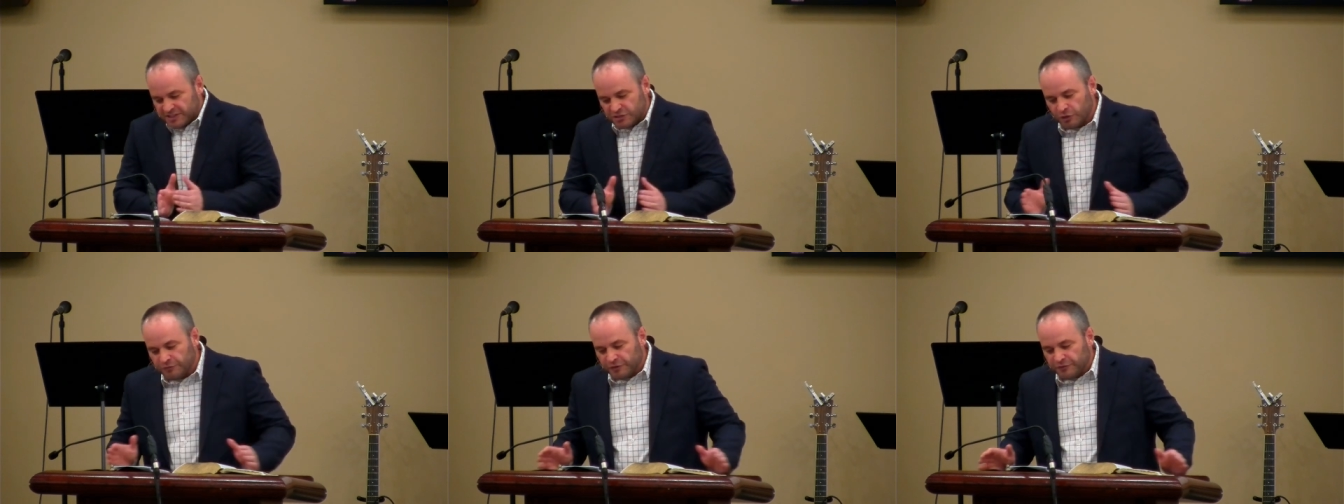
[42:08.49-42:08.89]

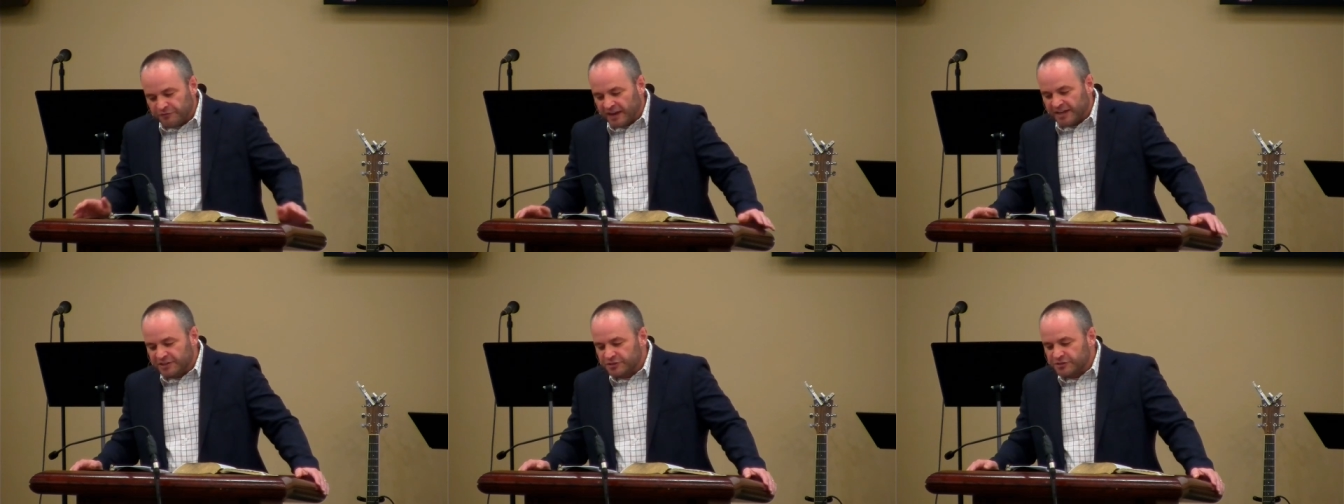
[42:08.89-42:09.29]
So if you
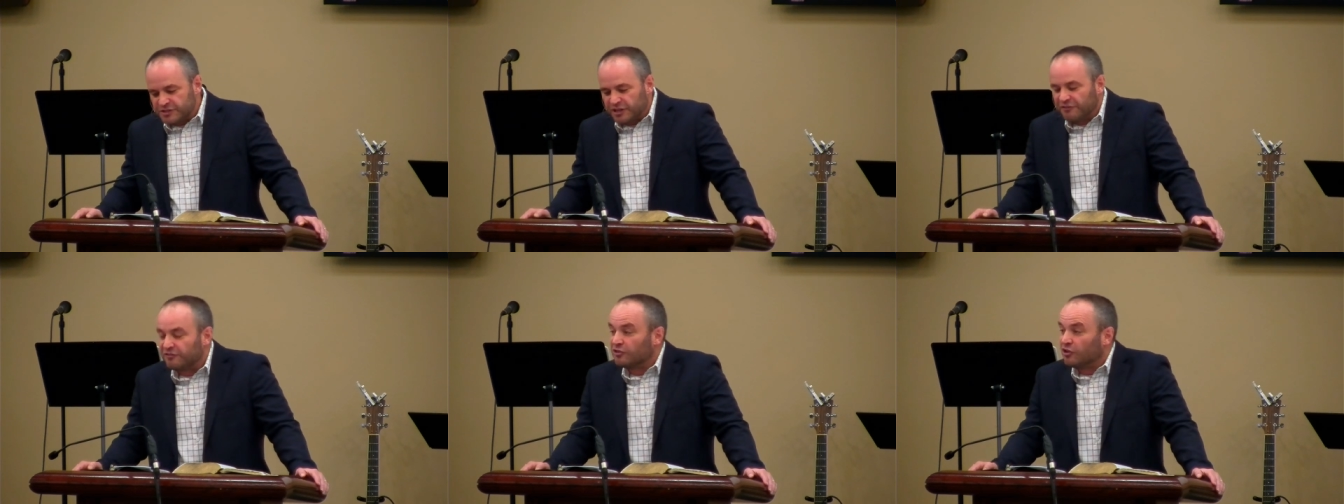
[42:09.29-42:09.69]
find
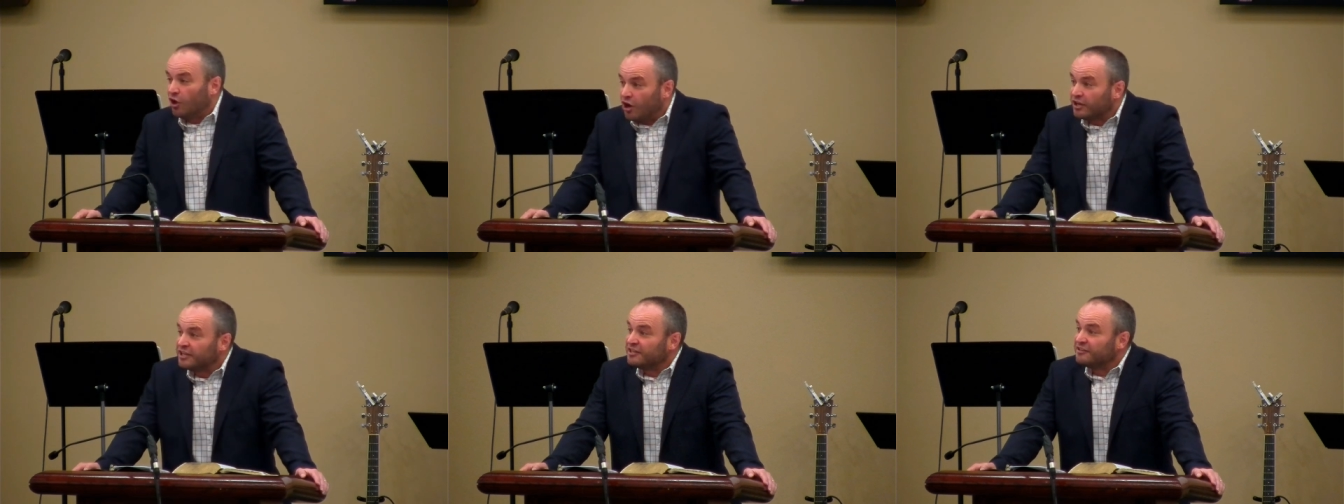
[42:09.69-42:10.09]
yourself
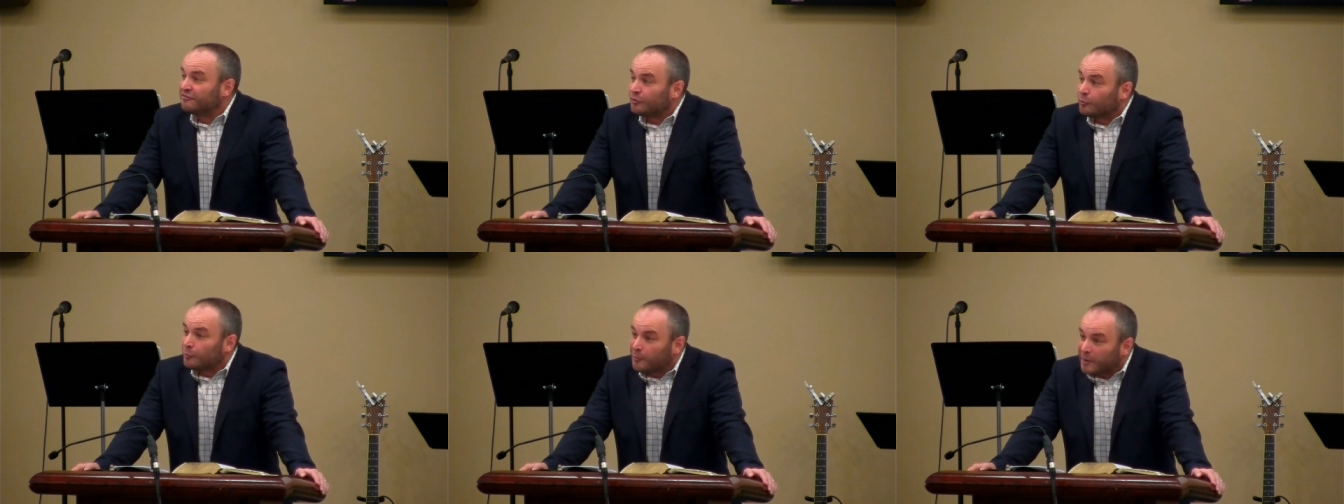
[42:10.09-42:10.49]
longing
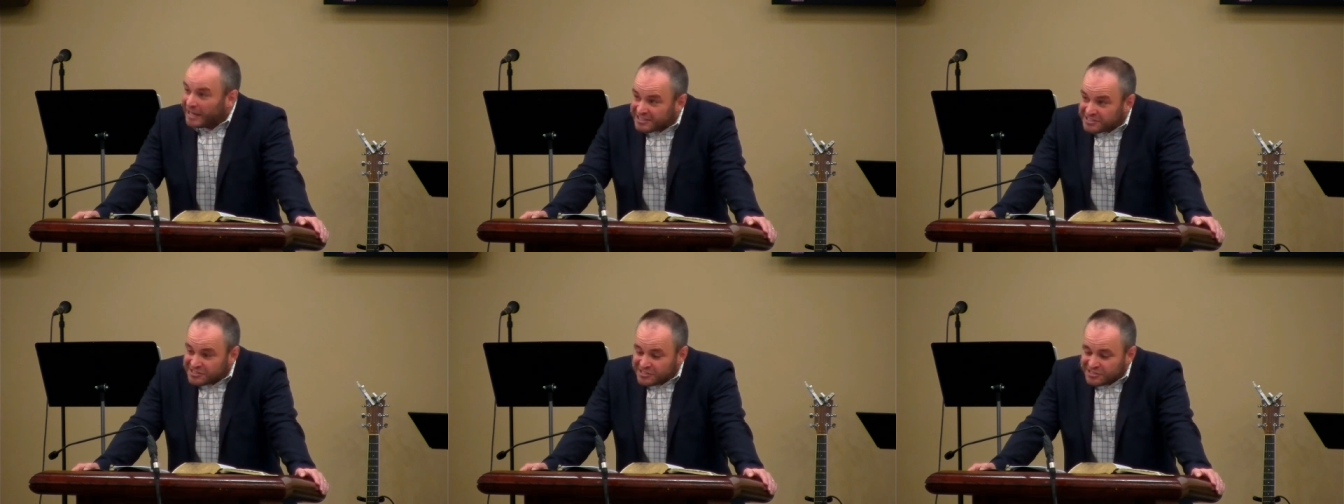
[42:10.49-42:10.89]
for
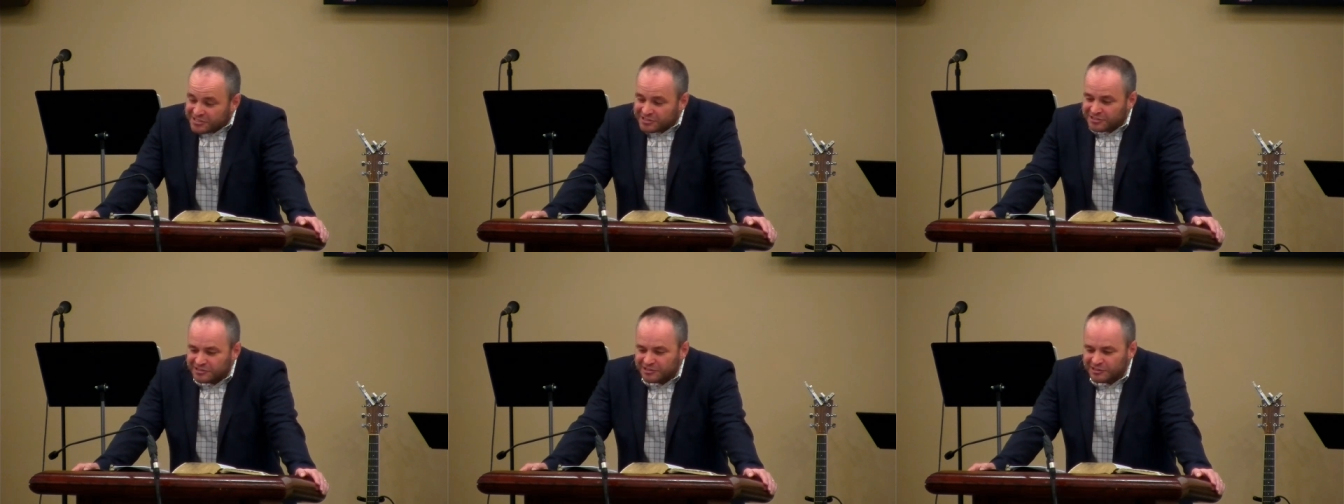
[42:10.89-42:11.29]

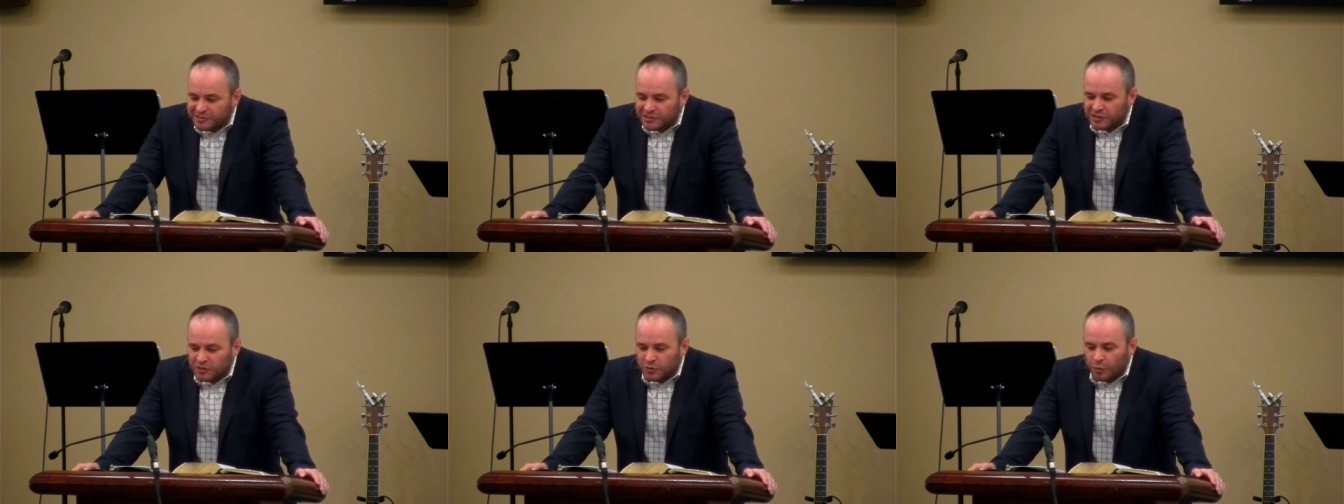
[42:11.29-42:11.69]
rest,
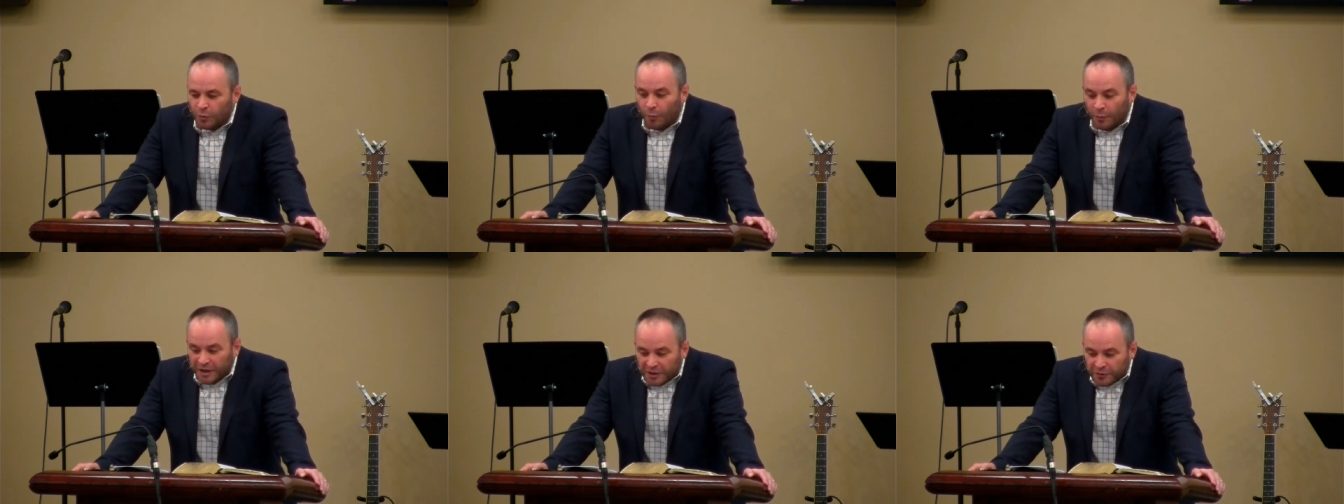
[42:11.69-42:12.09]

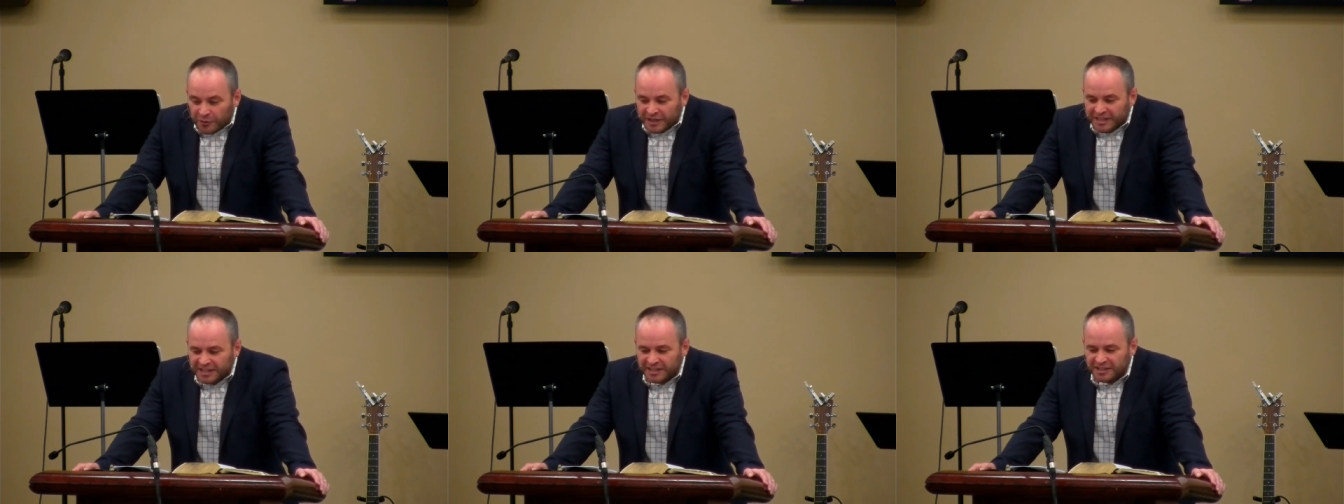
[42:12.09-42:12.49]

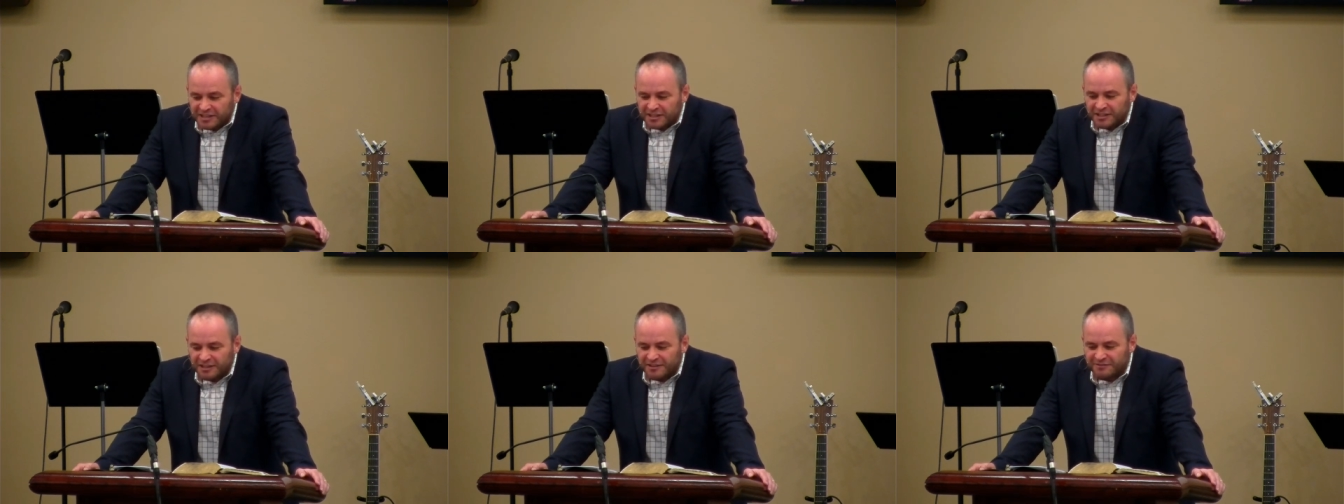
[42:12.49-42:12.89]
weary
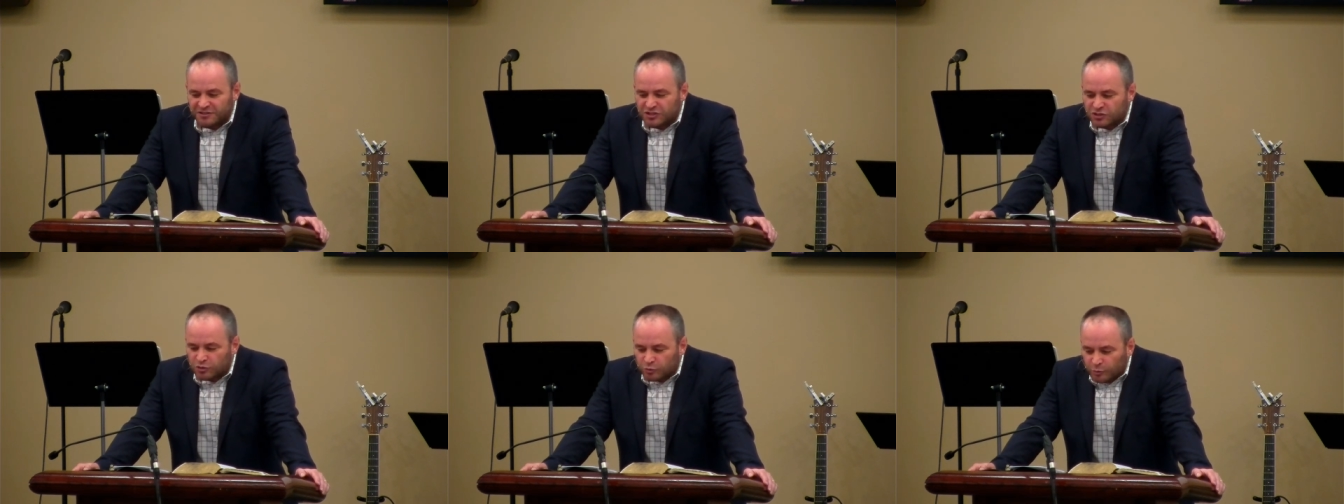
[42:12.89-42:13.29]
of
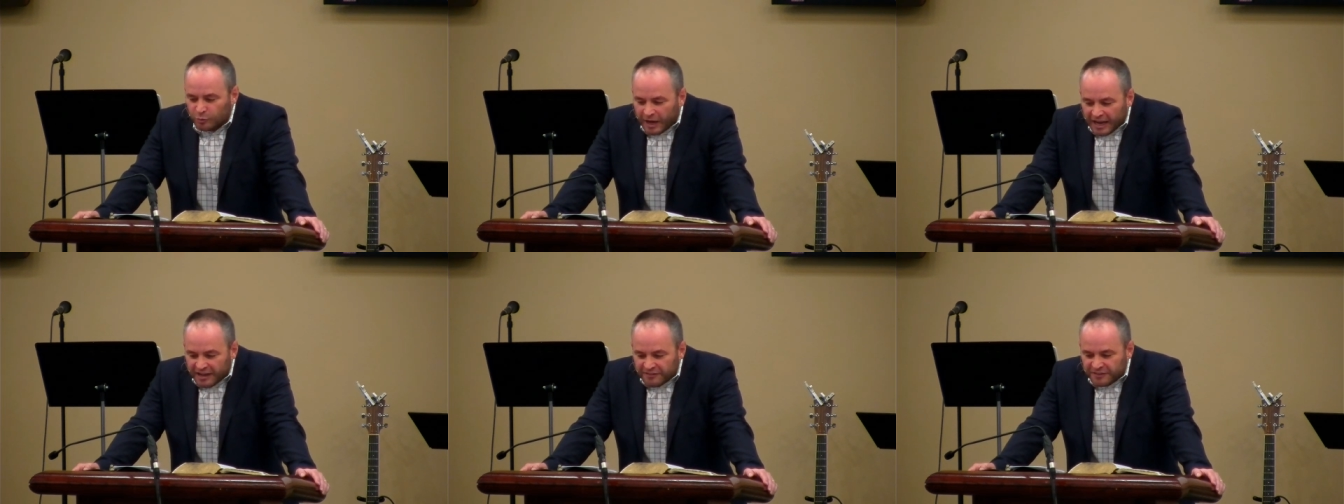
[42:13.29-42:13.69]

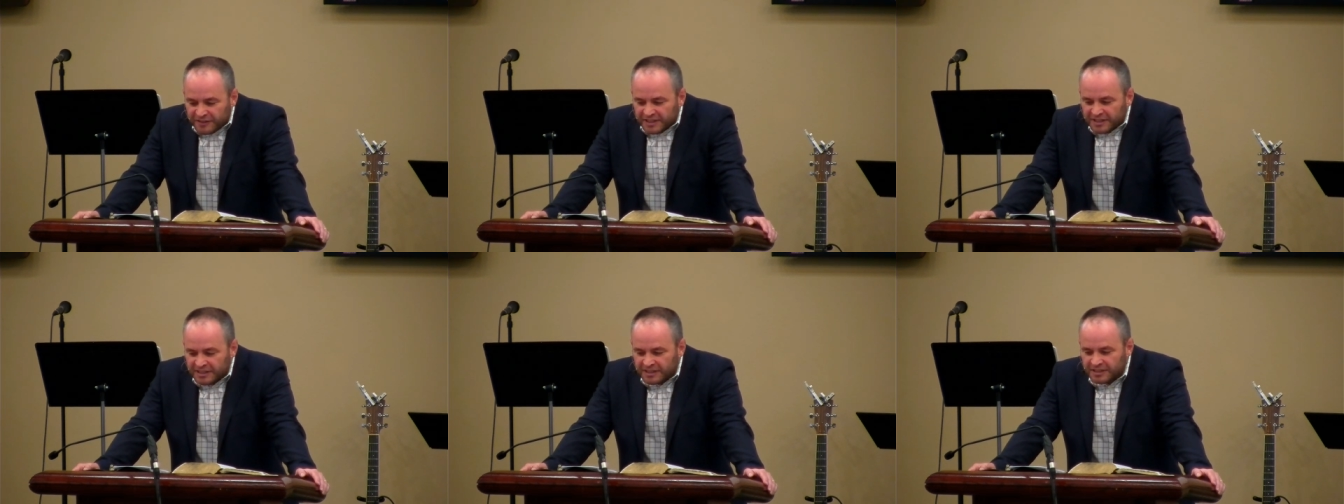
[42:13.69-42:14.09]

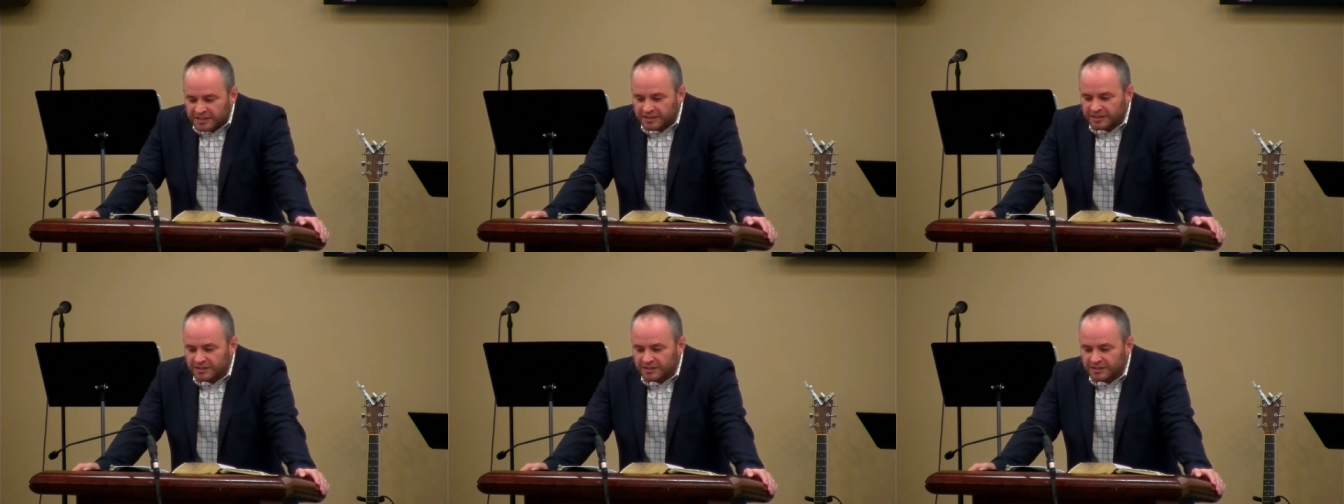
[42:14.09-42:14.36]
striving,